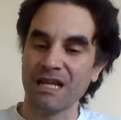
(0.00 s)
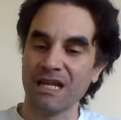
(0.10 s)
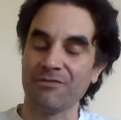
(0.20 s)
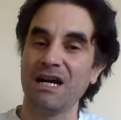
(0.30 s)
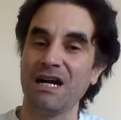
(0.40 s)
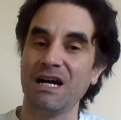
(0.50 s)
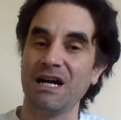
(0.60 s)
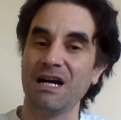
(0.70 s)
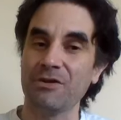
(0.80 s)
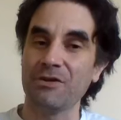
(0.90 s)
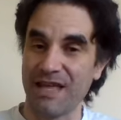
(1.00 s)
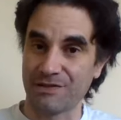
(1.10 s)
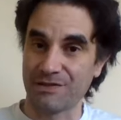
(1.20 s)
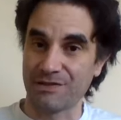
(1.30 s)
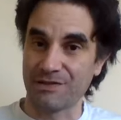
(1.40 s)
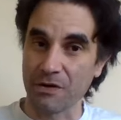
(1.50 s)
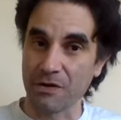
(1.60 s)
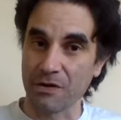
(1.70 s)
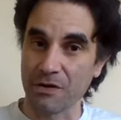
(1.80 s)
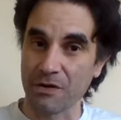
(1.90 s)
of coming out of that
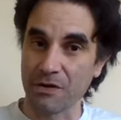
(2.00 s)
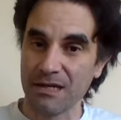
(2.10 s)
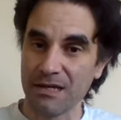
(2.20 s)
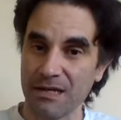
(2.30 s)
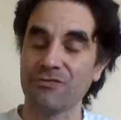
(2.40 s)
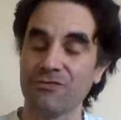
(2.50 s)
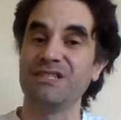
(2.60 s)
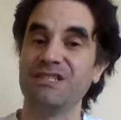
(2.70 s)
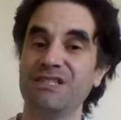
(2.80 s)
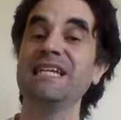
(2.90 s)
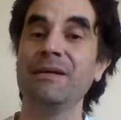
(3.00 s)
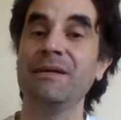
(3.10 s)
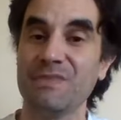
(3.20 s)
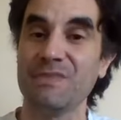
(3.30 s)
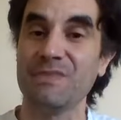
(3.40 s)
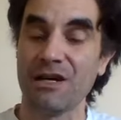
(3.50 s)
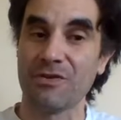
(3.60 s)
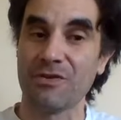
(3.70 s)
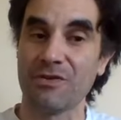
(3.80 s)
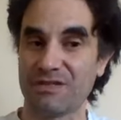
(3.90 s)
story, being redeemed
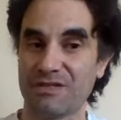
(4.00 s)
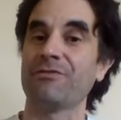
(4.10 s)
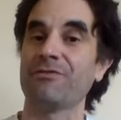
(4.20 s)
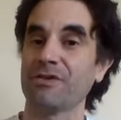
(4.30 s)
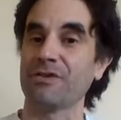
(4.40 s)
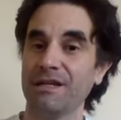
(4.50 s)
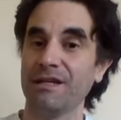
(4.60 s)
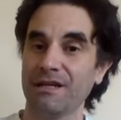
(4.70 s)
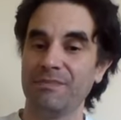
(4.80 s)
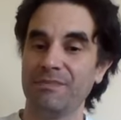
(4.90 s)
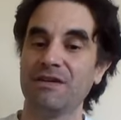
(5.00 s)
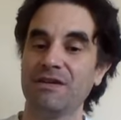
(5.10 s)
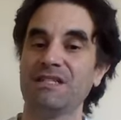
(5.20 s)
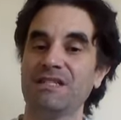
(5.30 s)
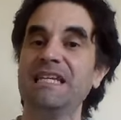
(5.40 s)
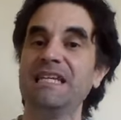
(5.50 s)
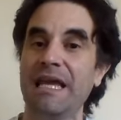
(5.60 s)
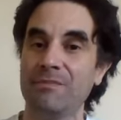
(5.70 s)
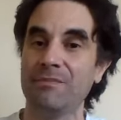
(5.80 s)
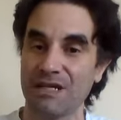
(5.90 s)
from slavery, being
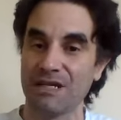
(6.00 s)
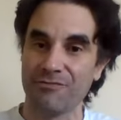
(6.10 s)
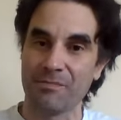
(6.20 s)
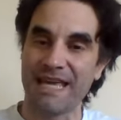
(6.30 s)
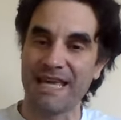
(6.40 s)
redeemed from